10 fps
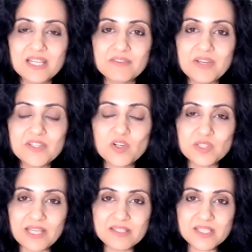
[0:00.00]
when the
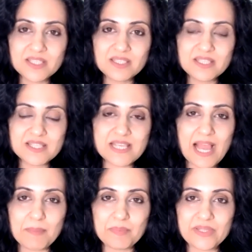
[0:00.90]
authentic healing is
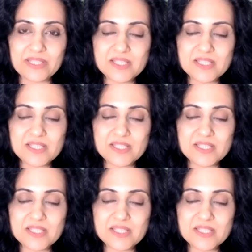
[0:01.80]
happening,